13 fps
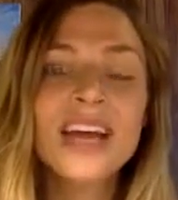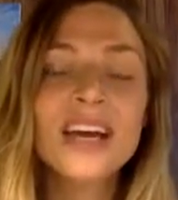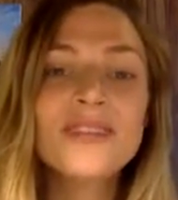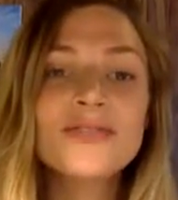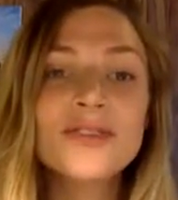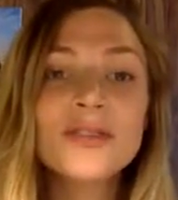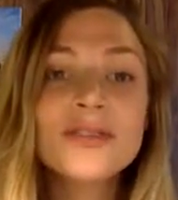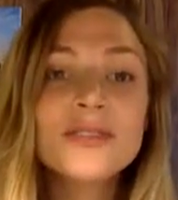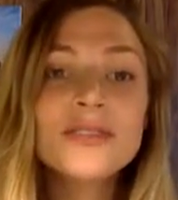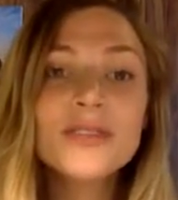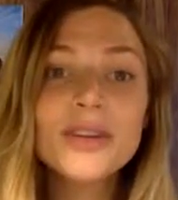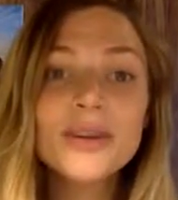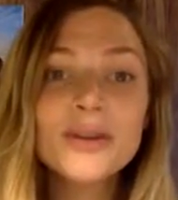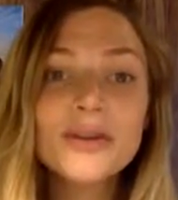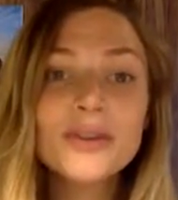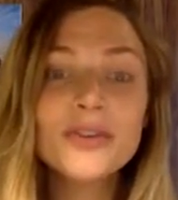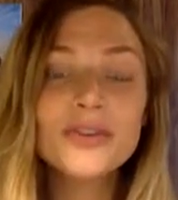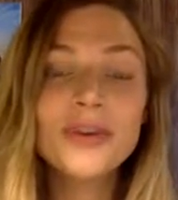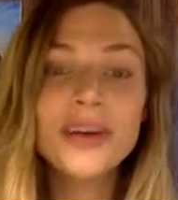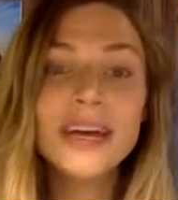For those of you
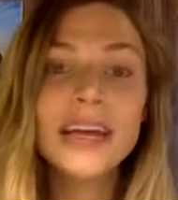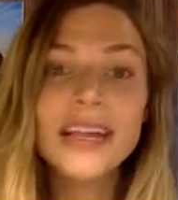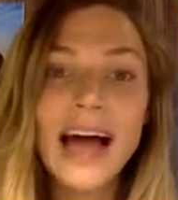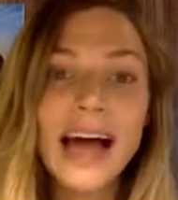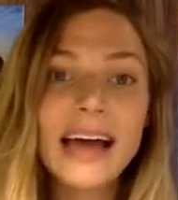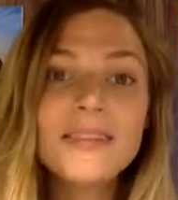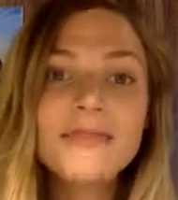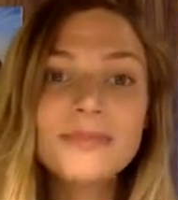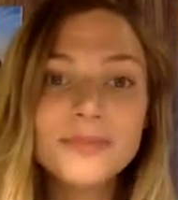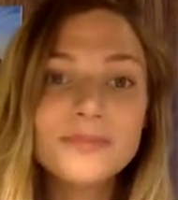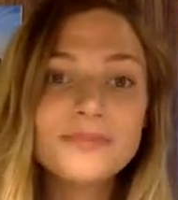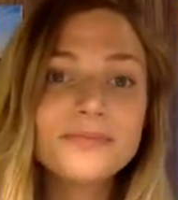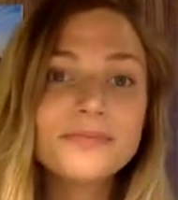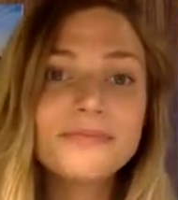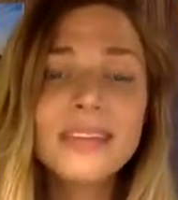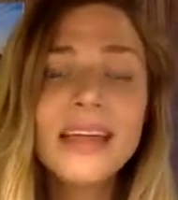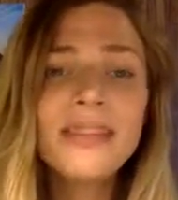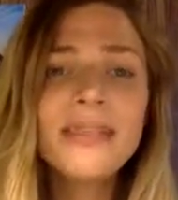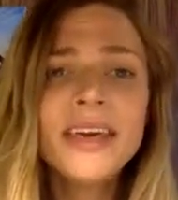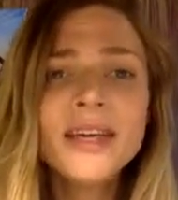joining live,
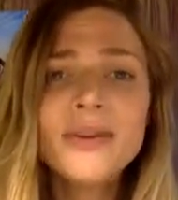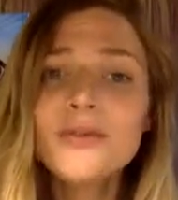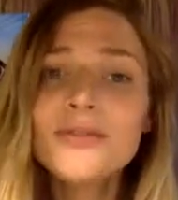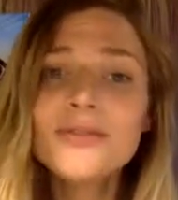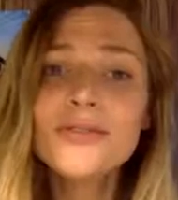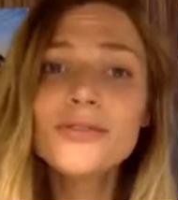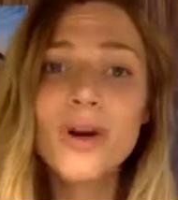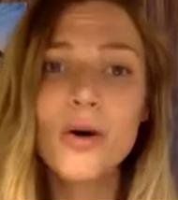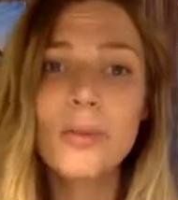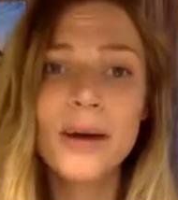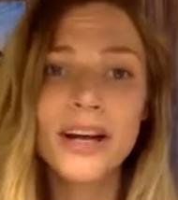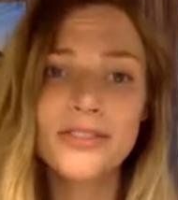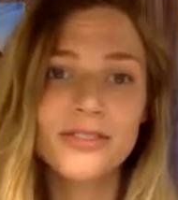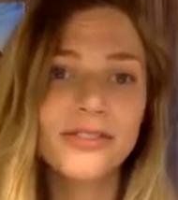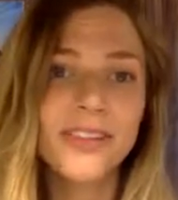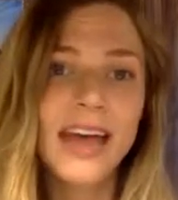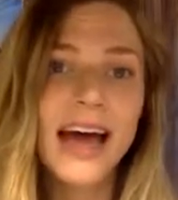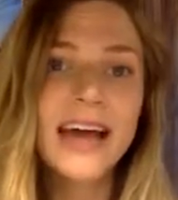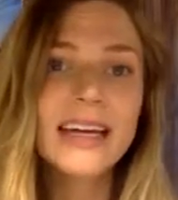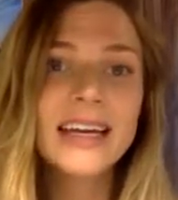thank you so much for
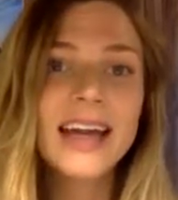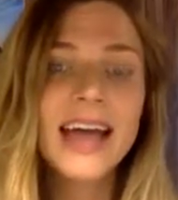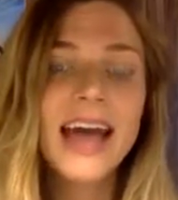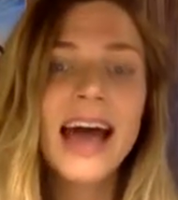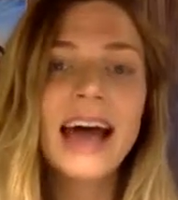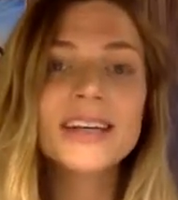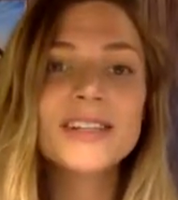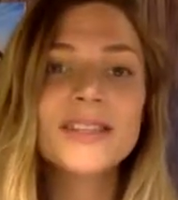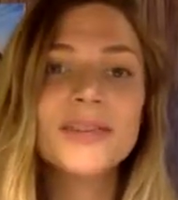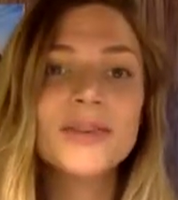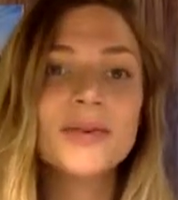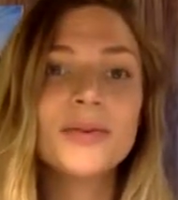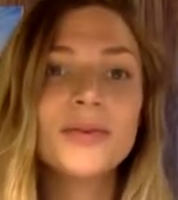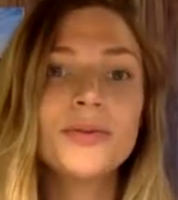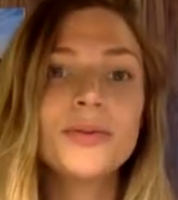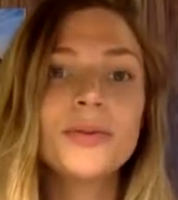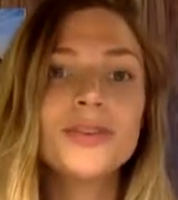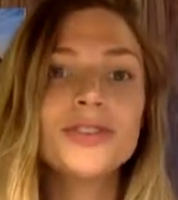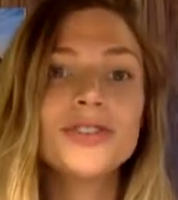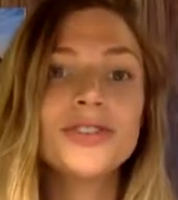that. As you
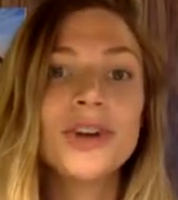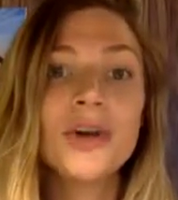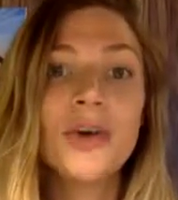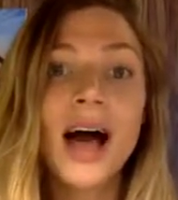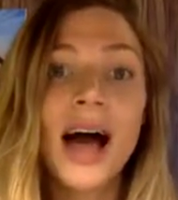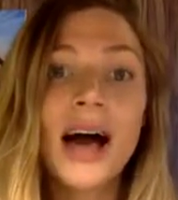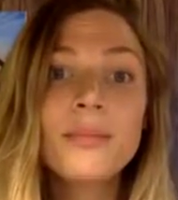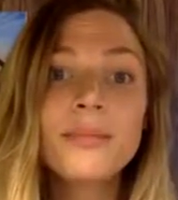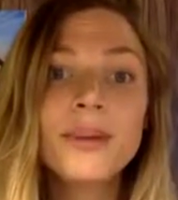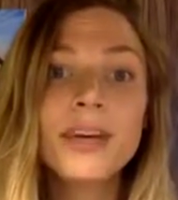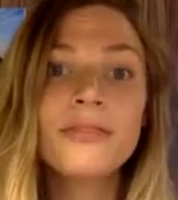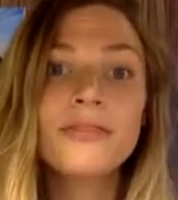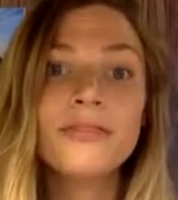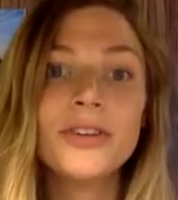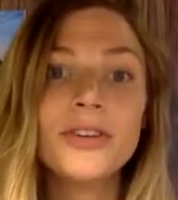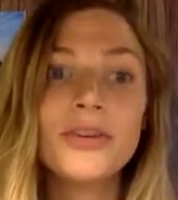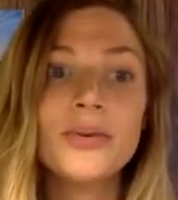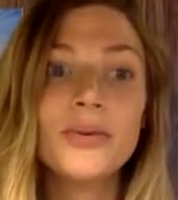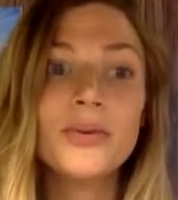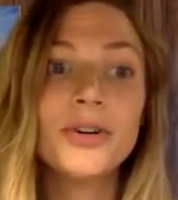show up, if
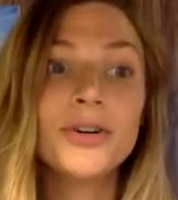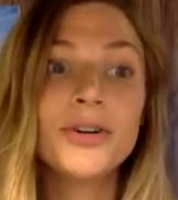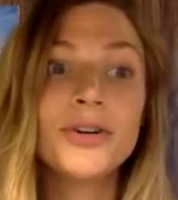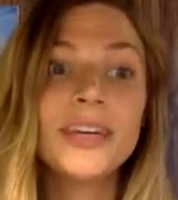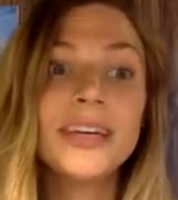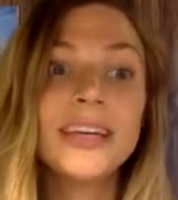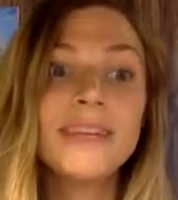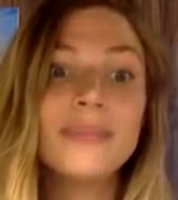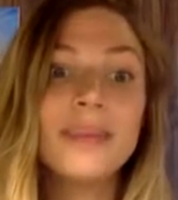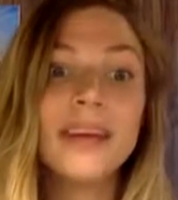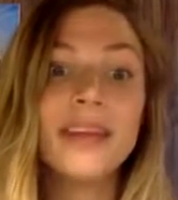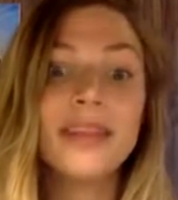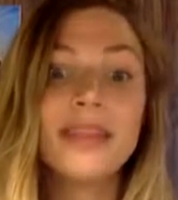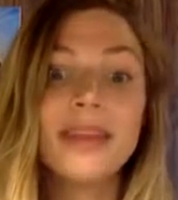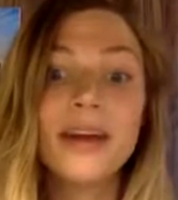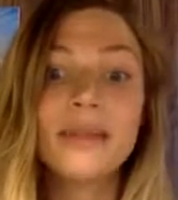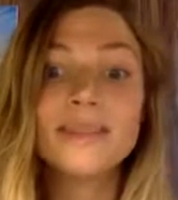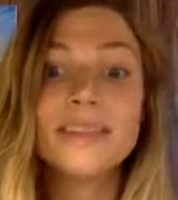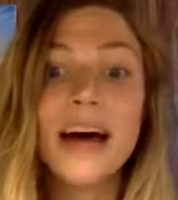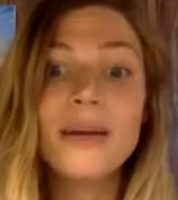you could give me a
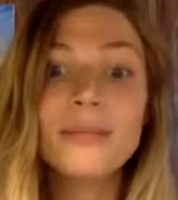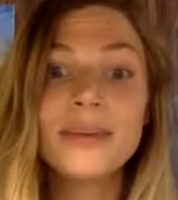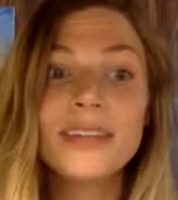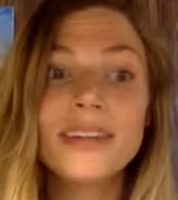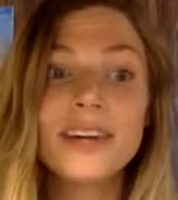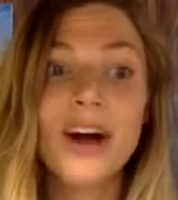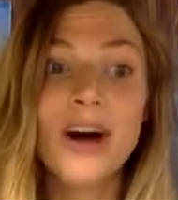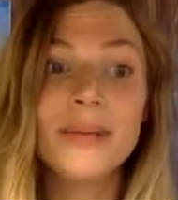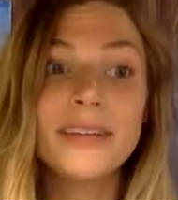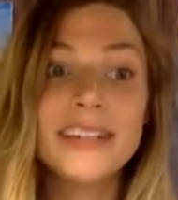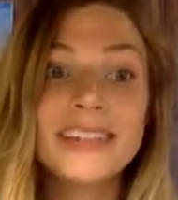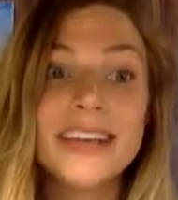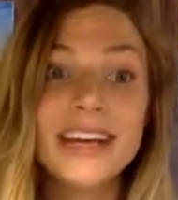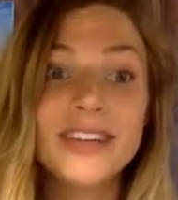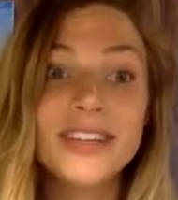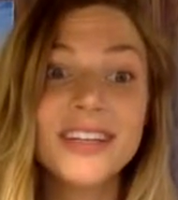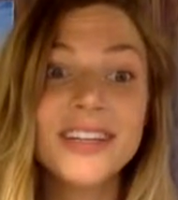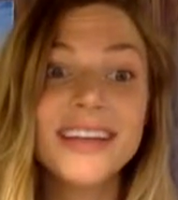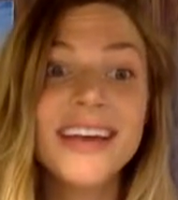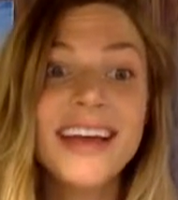thumbs up in the comment
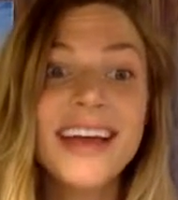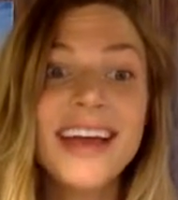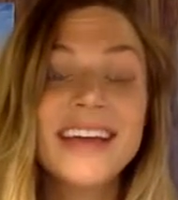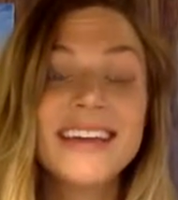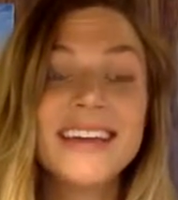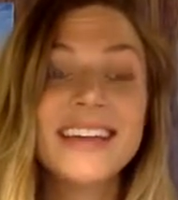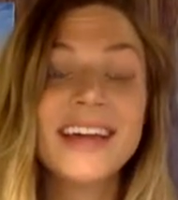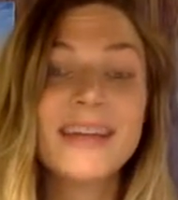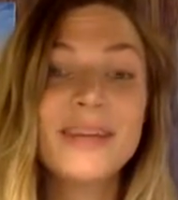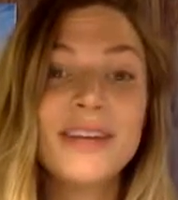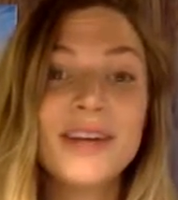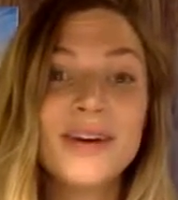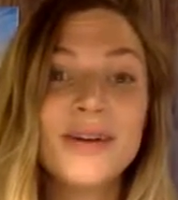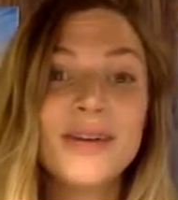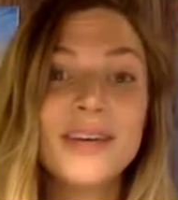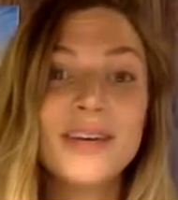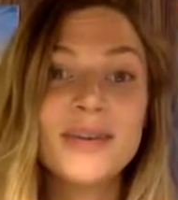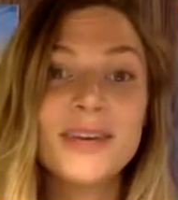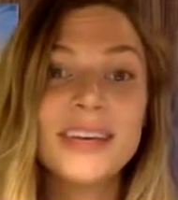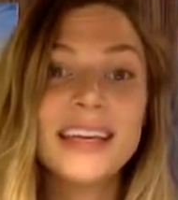section to let me know that
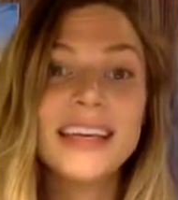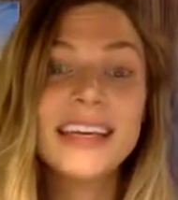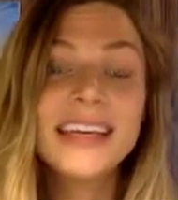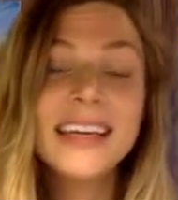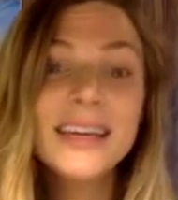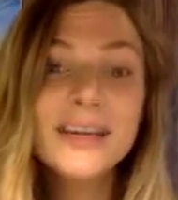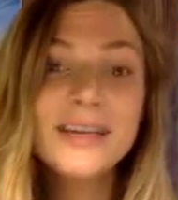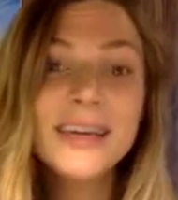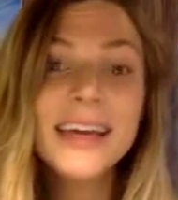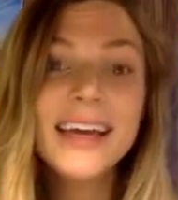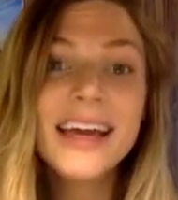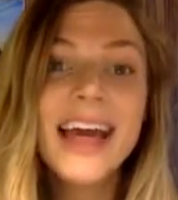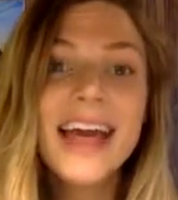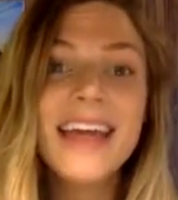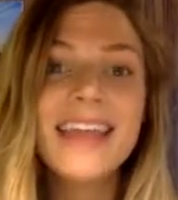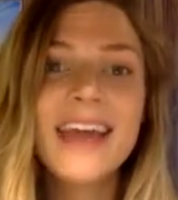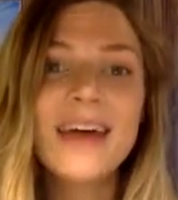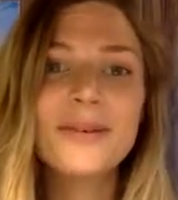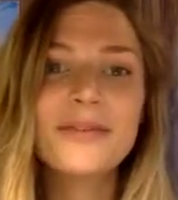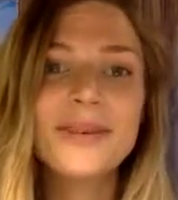you can hear me,
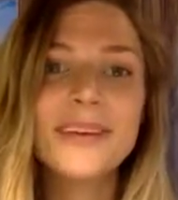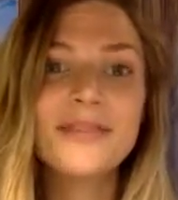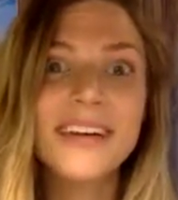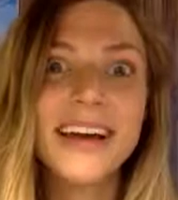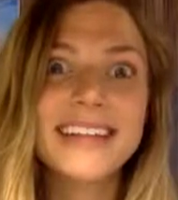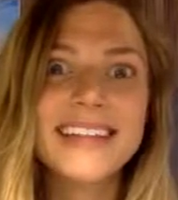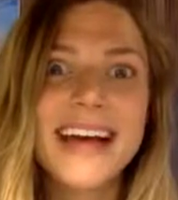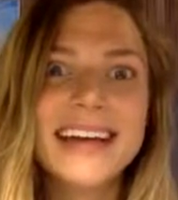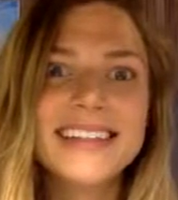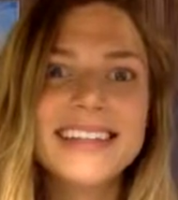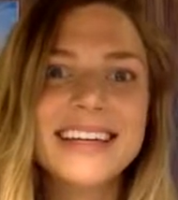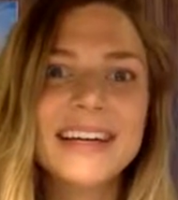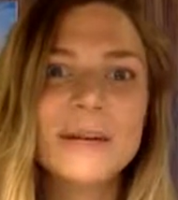that would be fantastic.